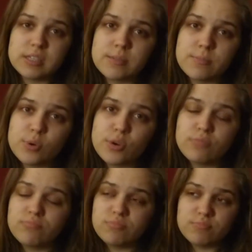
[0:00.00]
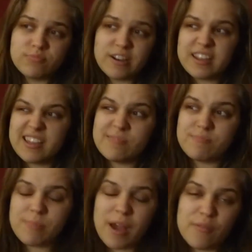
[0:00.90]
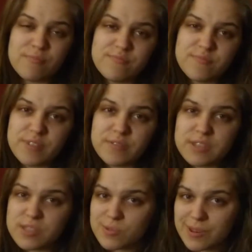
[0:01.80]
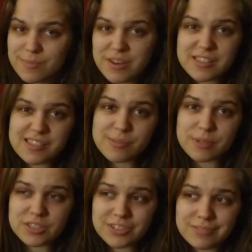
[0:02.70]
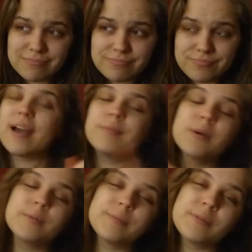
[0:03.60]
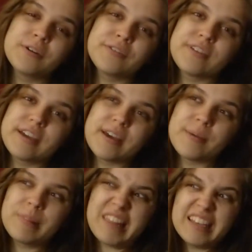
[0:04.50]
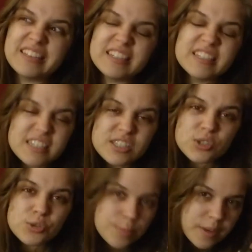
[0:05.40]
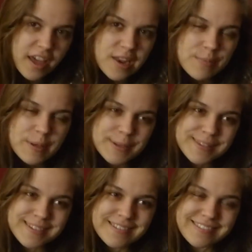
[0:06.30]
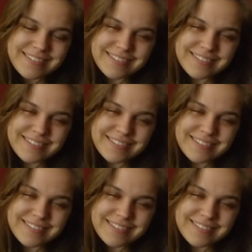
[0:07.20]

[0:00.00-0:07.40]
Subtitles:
simple. Ready in about 15-20 minutes, I imagine. I'm normally more of a blended soup kind of person,